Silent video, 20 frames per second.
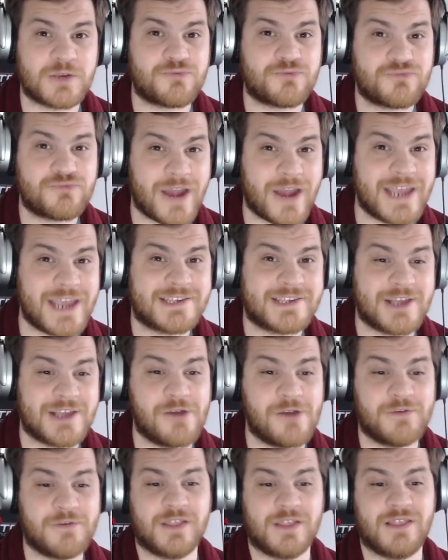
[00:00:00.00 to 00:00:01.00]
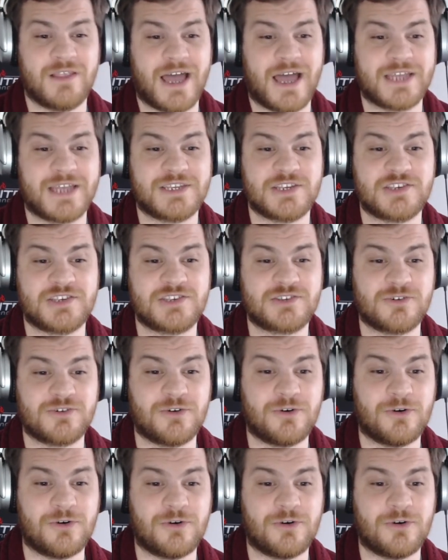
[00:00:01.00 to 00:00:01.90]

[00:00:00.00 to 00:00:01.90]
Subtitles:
race over the line to score.